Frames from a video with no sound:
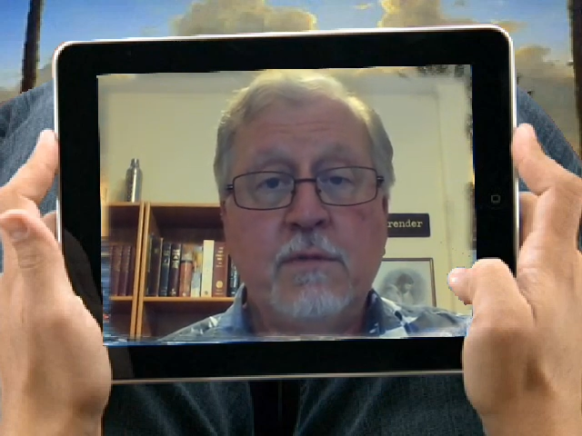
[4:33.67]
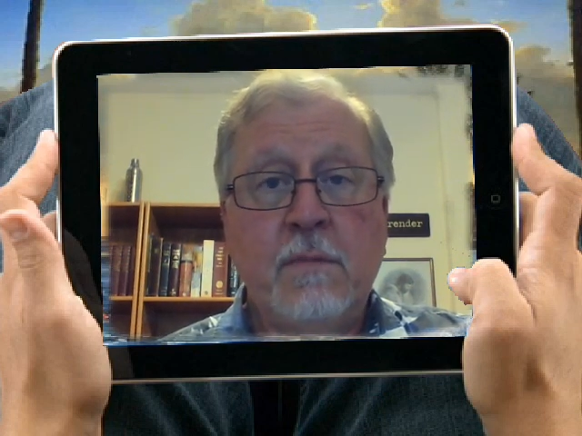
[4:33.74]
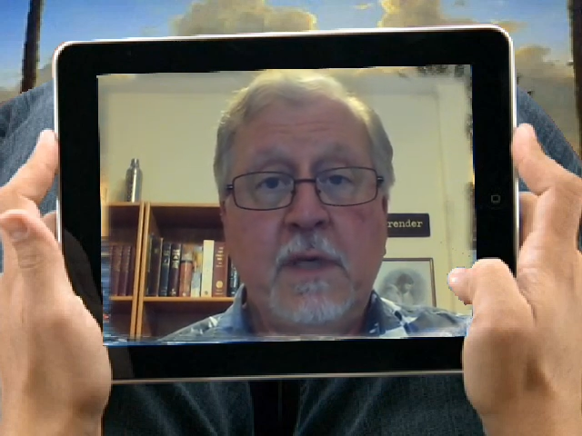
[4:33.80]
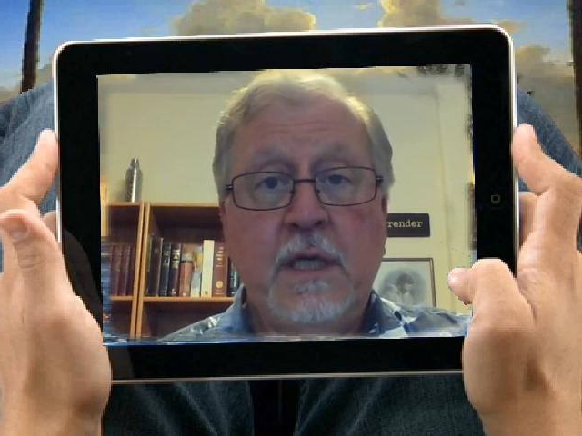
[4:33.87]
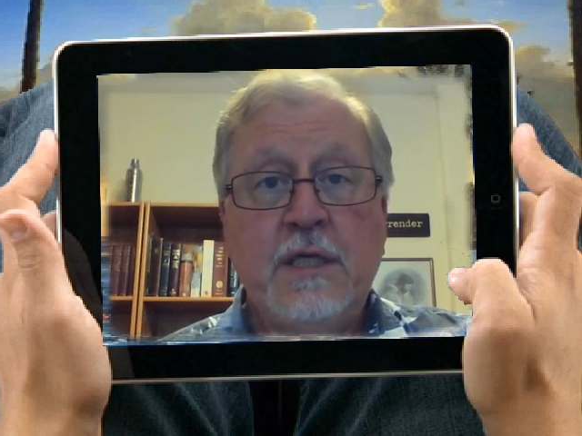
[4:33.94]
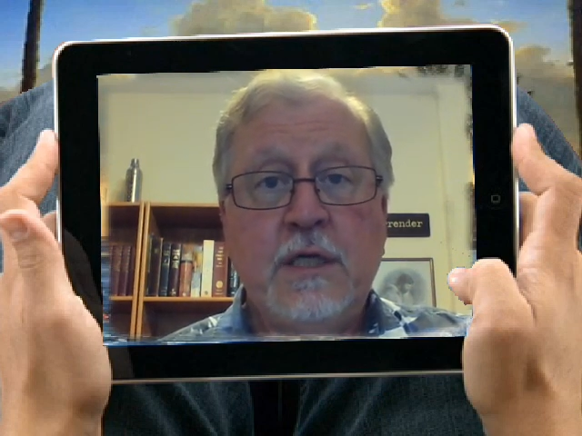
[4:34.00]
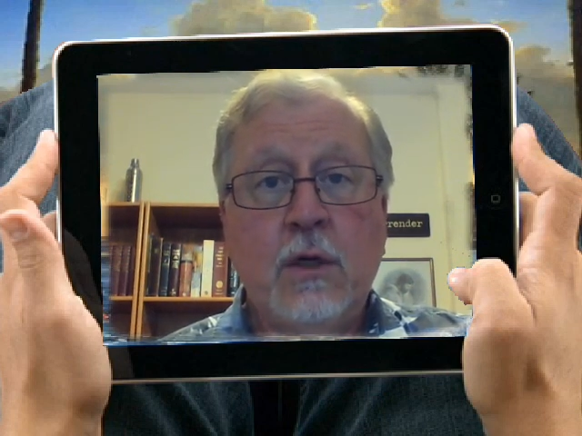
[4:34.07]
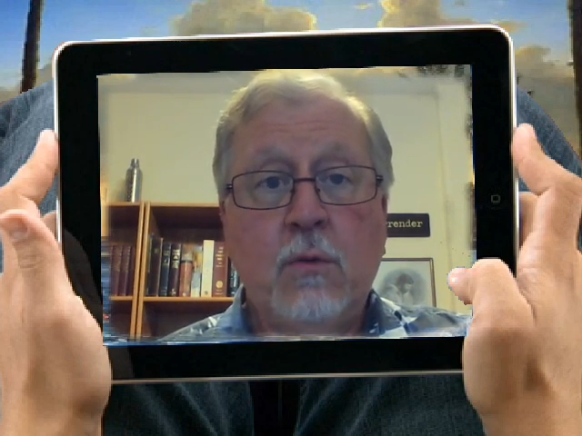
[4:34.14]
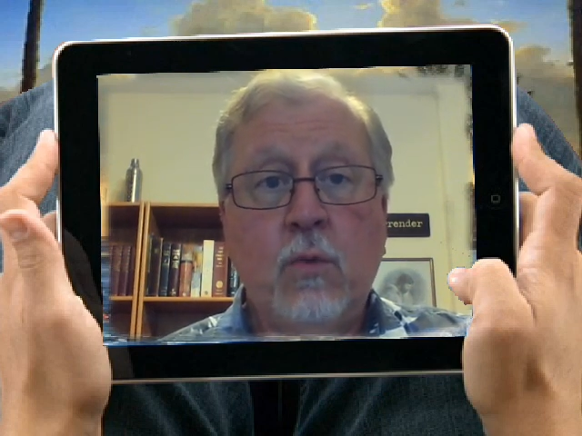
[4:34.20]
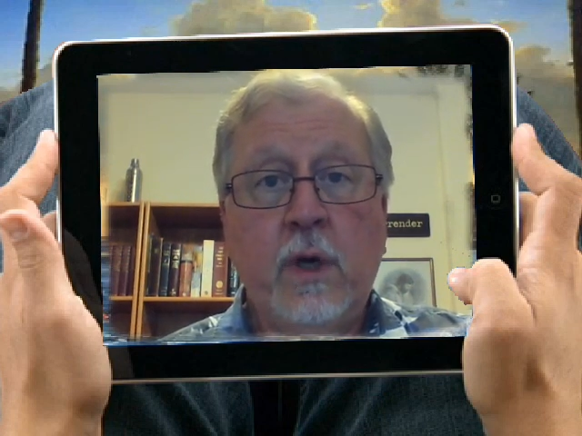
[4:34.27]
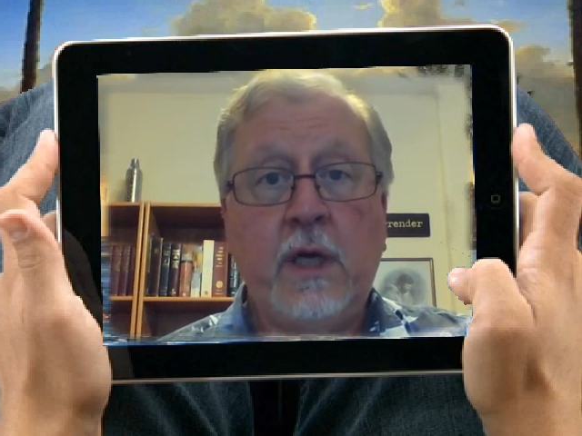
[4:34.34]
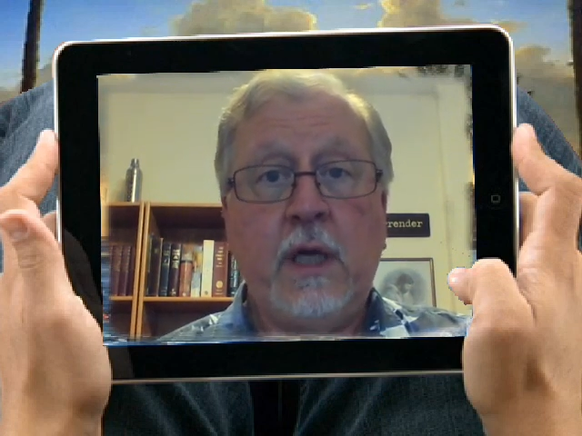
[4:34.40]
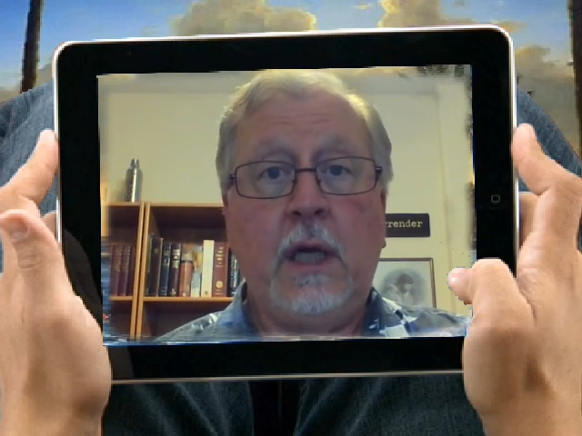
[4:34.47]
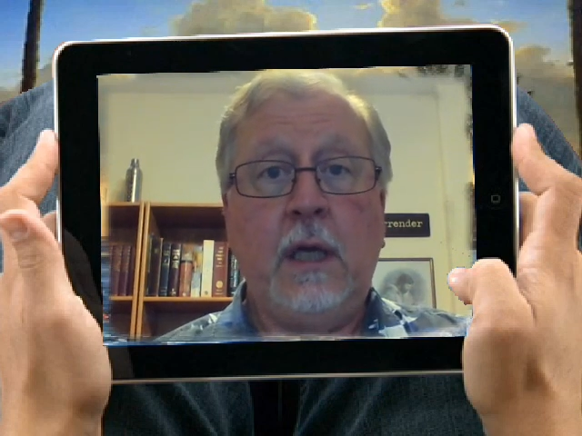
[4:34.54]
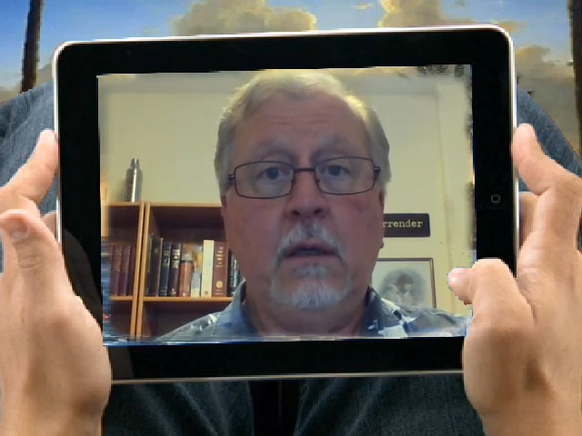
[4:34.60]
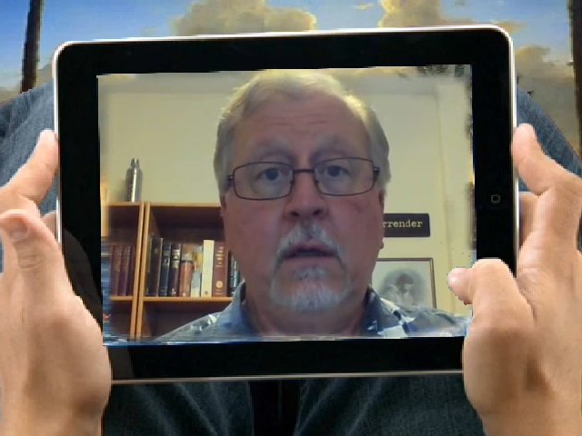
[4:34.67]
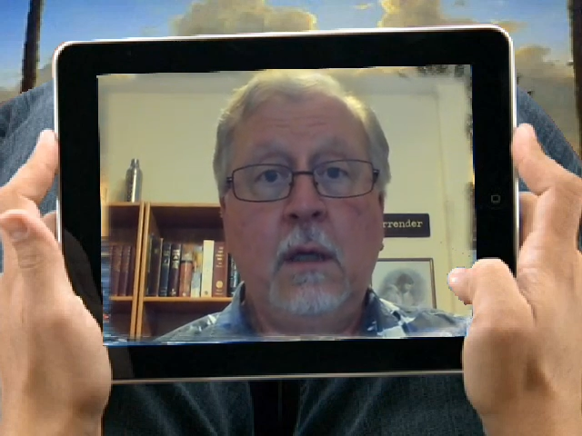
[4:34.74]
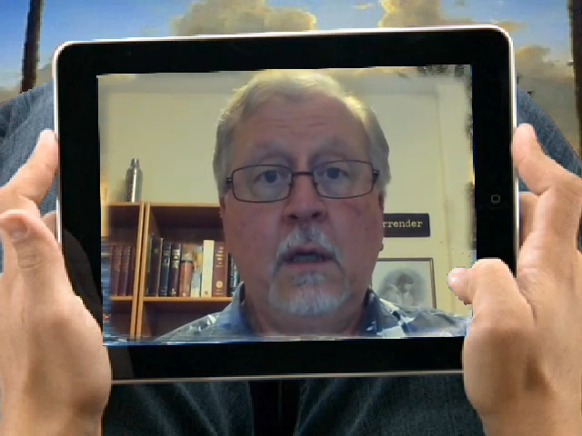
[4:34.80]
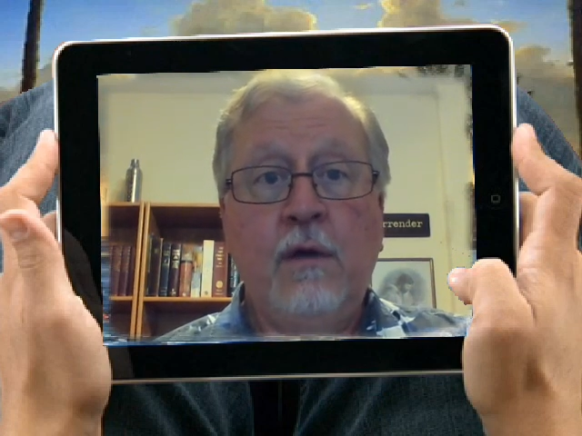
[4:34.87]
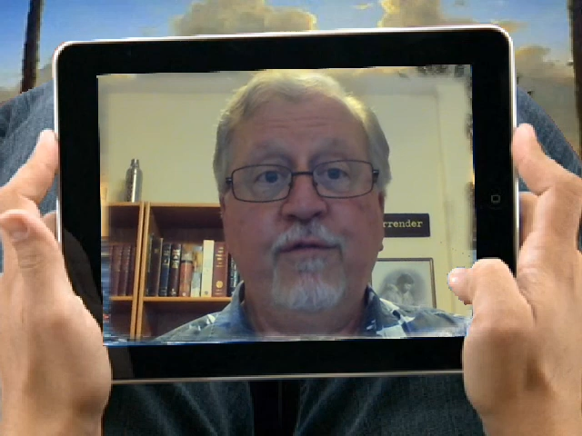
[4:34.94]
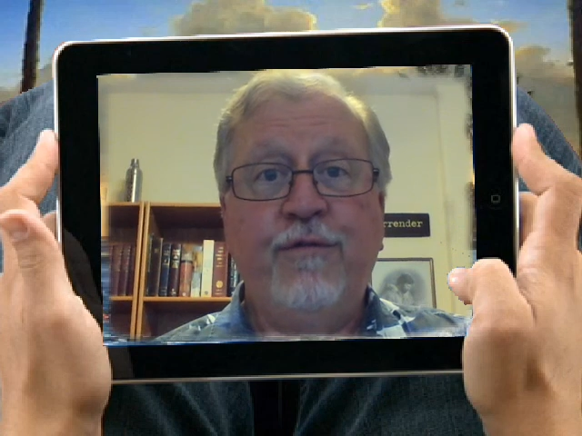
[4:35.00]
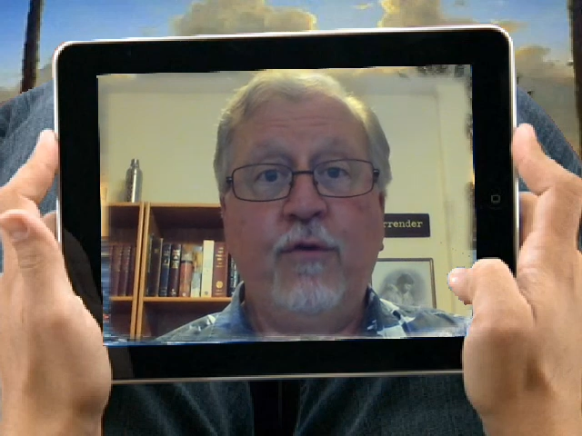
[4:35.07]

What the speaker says: which means you're working